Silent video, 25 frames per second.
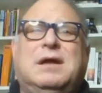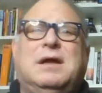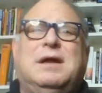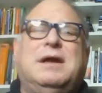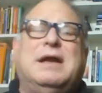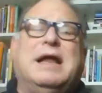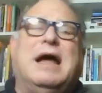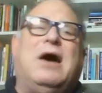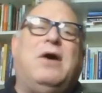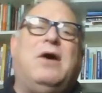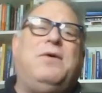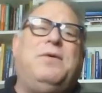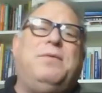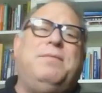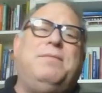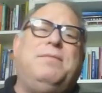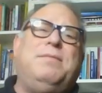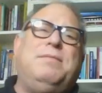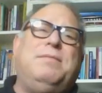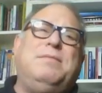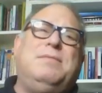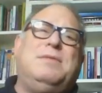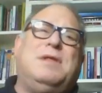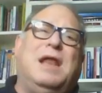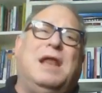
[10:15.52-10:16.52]
Now,
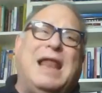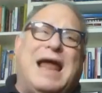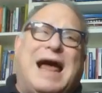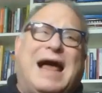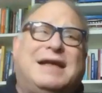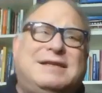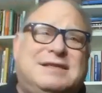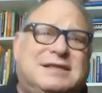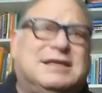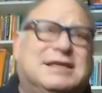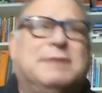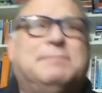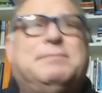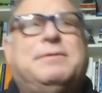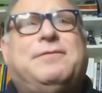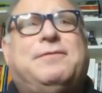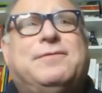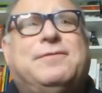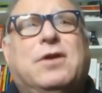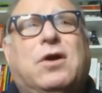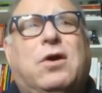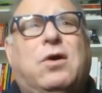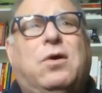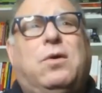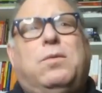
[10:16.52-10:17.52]
the last type of
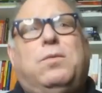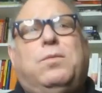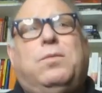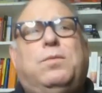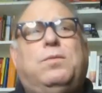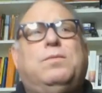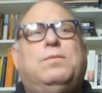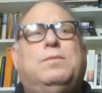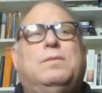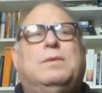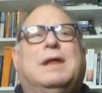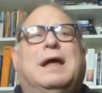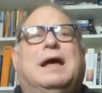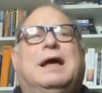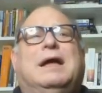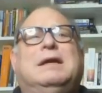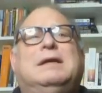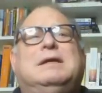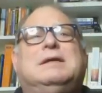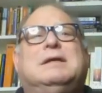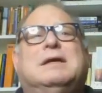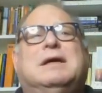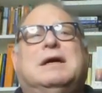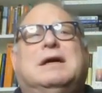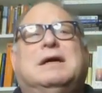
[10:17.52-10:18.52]
flow that
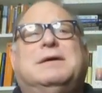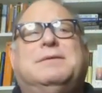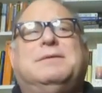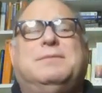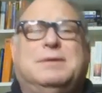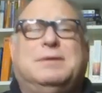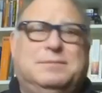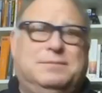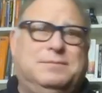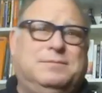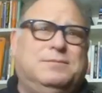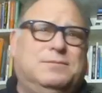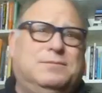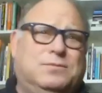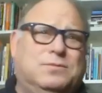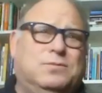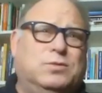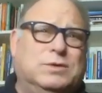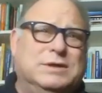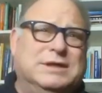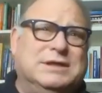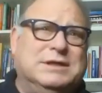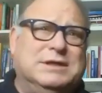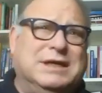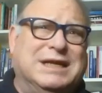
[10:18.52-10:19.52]

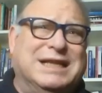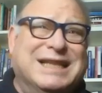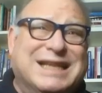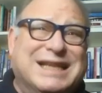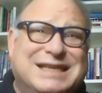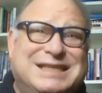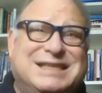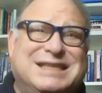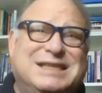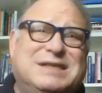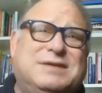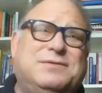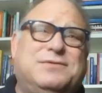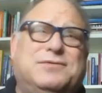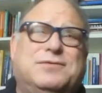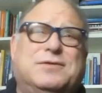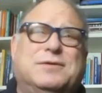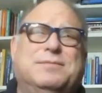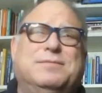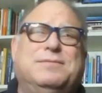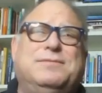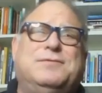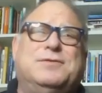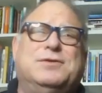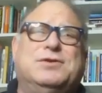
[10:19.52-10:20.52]
we elicit
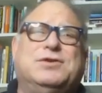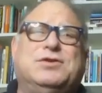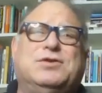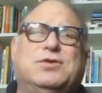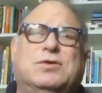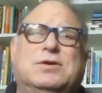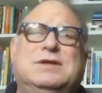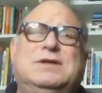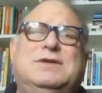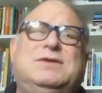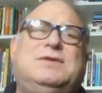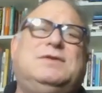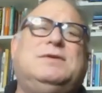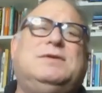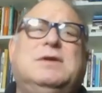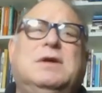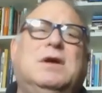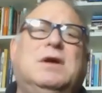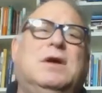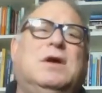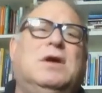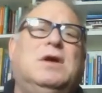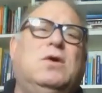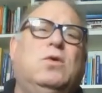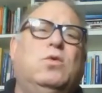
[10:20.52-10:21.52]
for stories
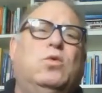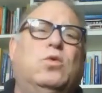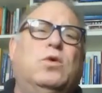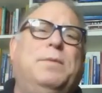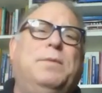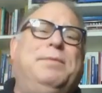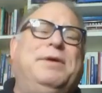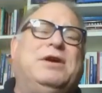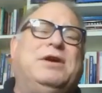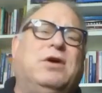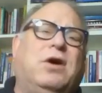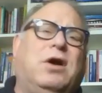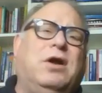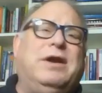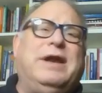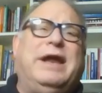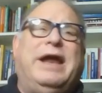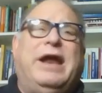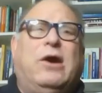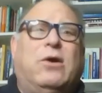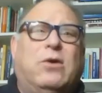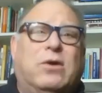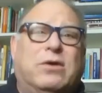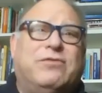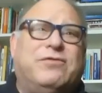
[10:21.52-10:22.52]
would be called
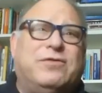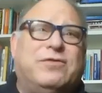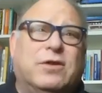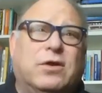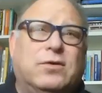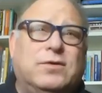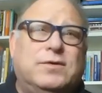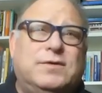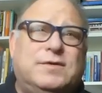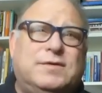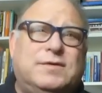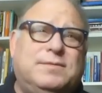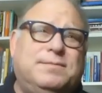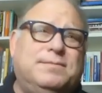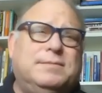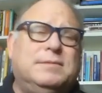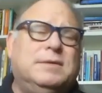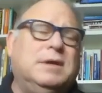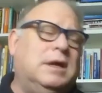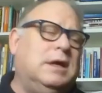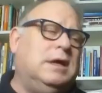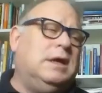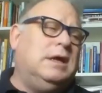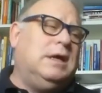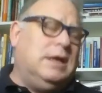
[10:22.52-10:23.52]
error flows.
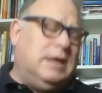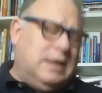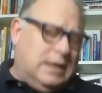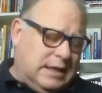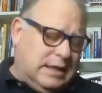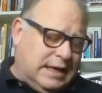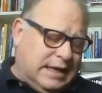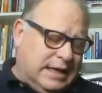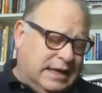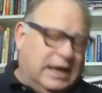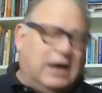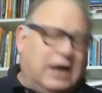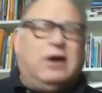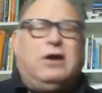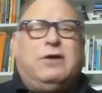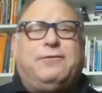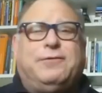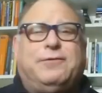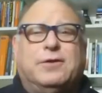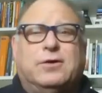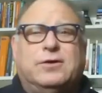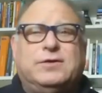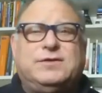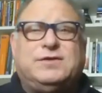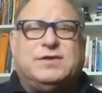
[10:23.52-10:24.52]
And error
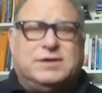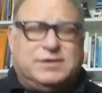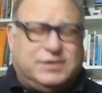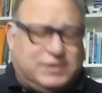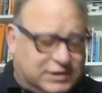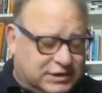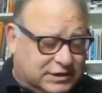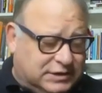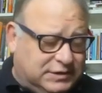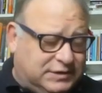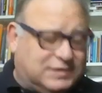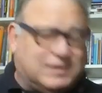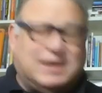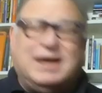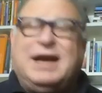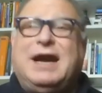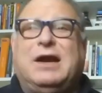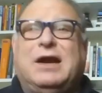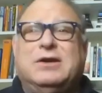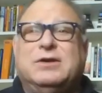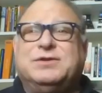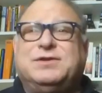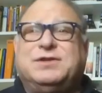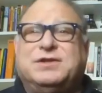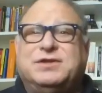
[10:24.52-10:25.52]
flows are still
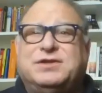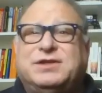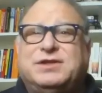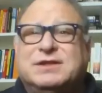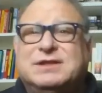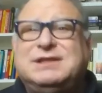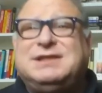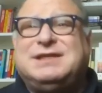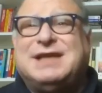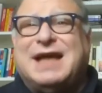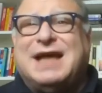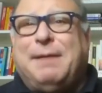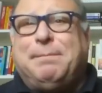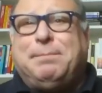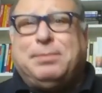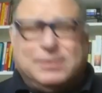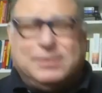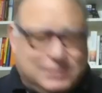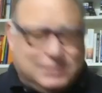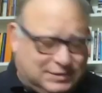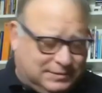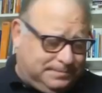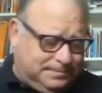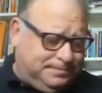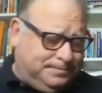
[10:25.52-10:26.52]
scenarios, they're still
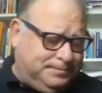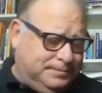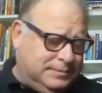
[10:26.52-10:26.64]
examples